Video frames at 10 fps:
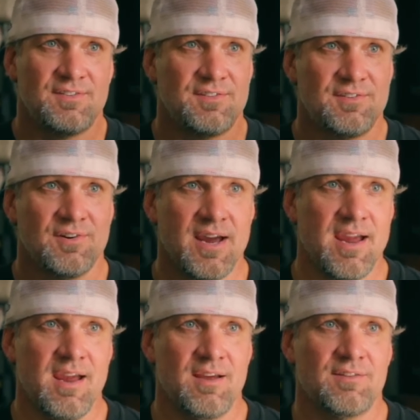It's your
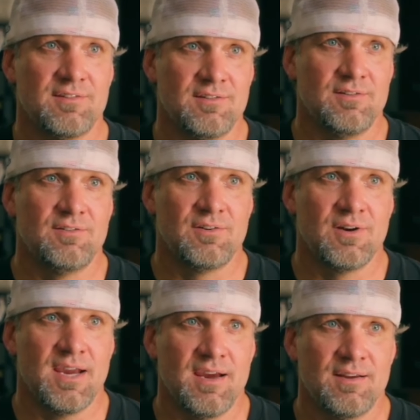hands and using your
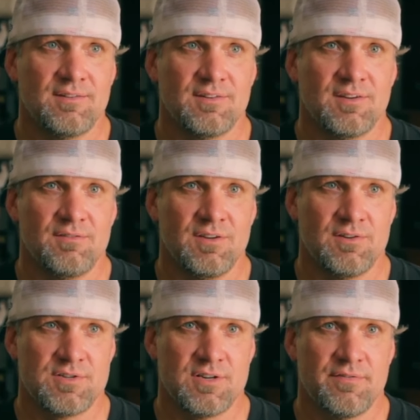hands and giving
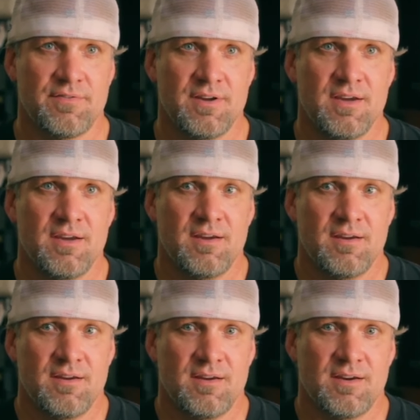yourself
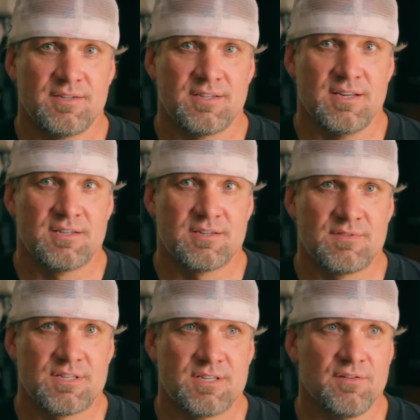a sense of
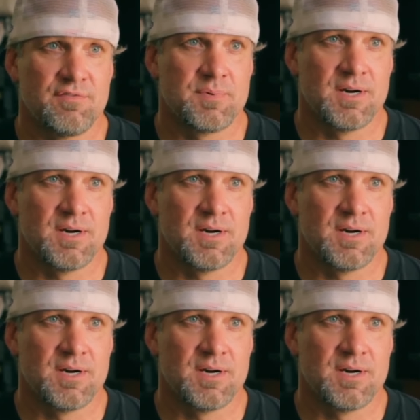self